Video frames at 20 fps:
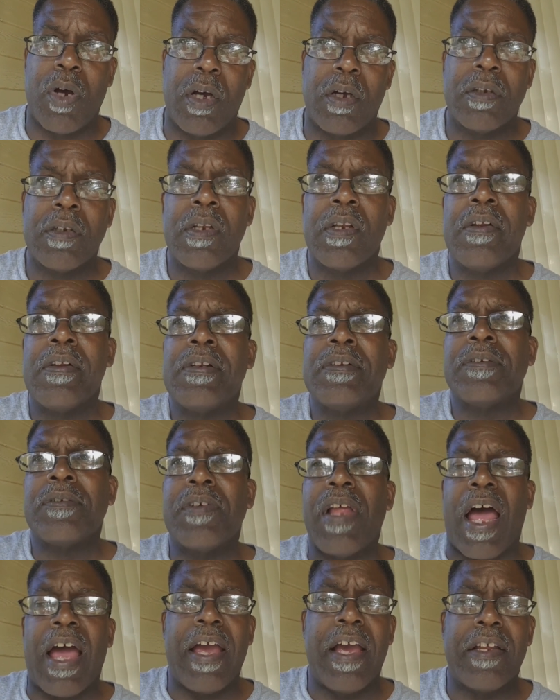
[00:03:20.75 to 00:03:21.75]
Well,
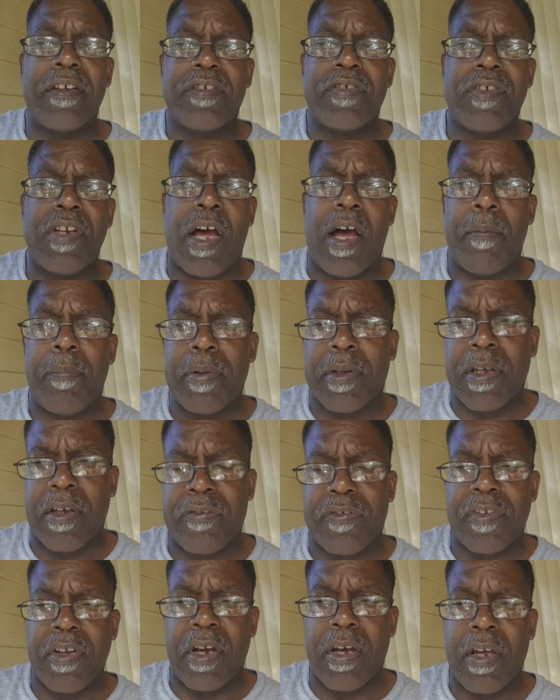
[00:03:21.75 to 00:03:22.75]
I had to stop
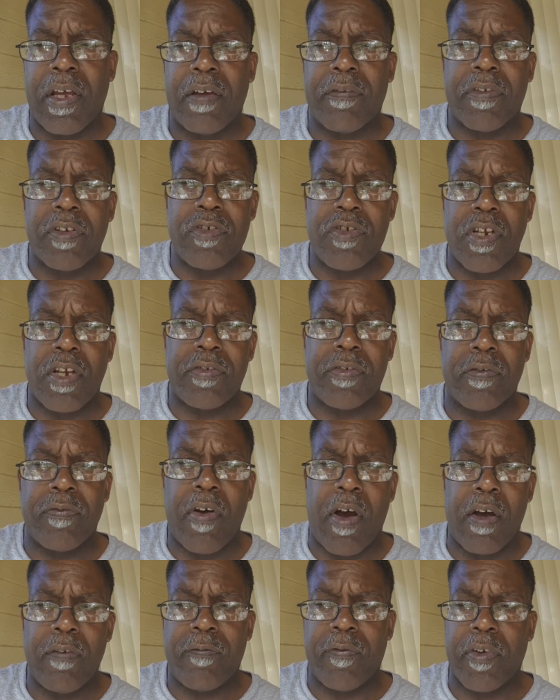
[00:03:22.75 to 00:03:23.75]
because now I have
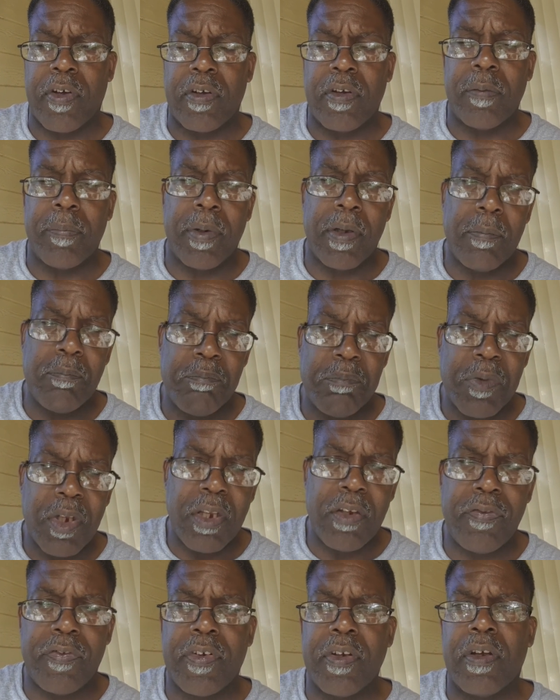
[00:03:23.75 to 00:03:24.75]
congestive heart failure, but
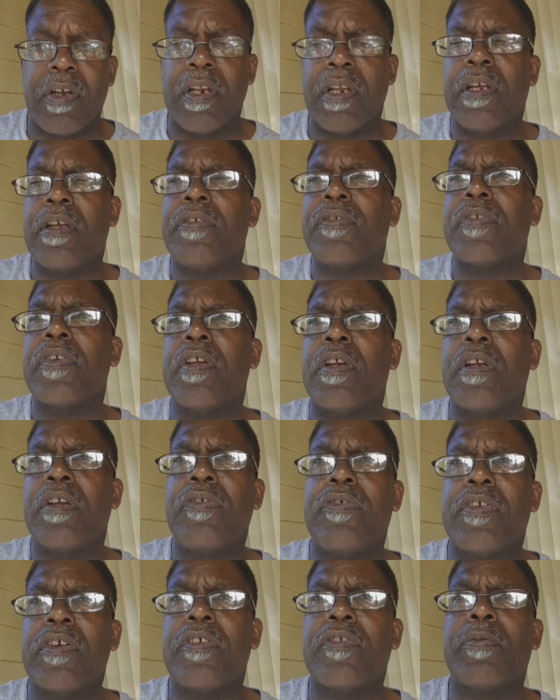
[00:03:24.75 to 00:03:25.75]
he still is.
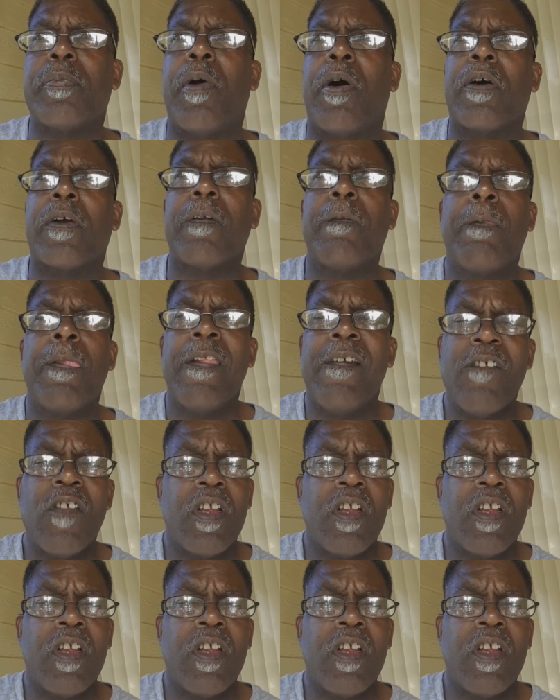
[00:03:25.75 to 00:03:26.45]
He's still smoking.